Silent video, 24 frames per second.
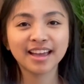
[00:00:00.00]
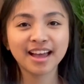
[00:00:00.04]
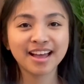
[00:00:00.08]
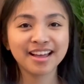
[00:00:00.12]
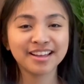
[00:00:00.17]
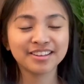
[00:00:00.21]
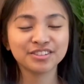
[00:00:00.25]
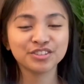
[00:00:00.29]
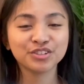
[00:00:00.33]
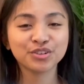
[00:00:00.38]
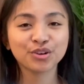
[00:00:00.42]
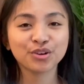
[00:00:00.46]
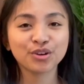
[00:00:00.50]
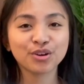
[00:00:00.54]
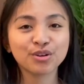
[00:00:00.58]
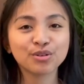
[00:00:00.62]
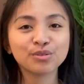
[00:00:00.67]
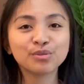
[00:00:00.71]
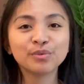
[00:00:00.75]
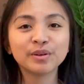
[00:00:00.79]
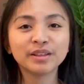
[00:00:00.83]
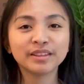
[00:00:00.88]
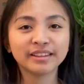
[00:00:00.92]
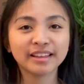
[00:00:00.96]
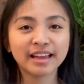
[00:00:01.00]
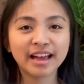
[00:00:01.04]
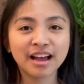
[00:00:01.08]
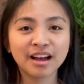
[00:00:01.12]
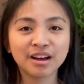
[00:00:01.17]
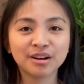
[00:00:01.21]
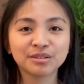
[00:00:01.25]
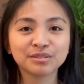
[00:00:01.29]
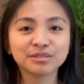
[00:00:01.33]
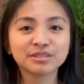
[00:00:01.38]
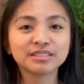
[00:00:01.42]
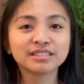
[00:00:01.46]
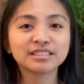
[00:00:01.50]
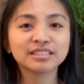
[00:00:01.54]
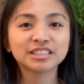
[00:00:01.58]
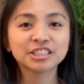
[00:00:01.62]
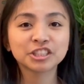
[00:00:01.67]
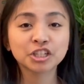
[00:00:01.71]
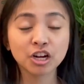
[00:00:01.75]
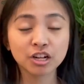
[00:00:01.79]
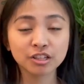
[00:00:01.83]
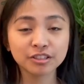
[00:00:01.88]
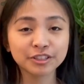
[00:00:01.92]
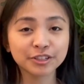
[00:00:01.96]
calendar without
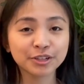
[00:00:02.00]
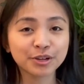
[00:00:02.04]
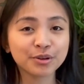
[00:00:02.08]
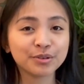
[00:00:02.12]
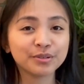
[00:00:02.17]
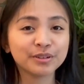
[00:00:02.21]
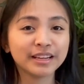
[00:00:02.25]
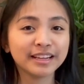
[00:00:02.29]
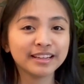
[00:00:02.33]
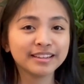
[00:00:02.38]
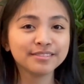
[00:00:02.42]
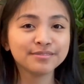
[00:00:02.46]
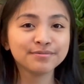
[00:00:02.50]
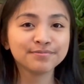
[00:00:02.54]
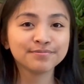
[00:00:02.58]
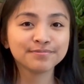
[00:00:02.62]
color coding.